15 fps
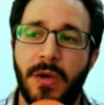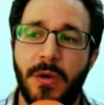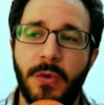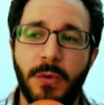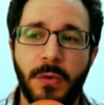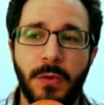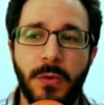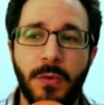
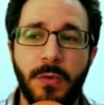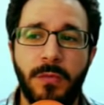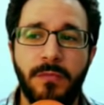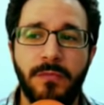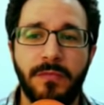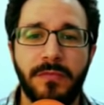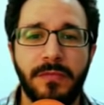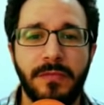who
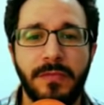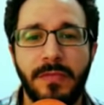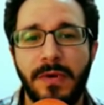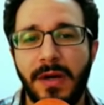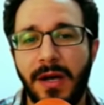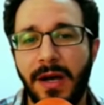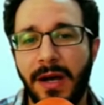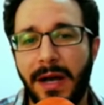
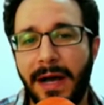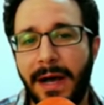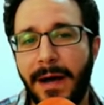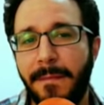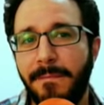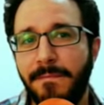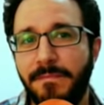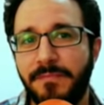
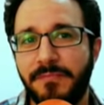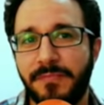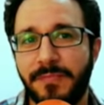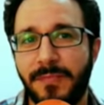um,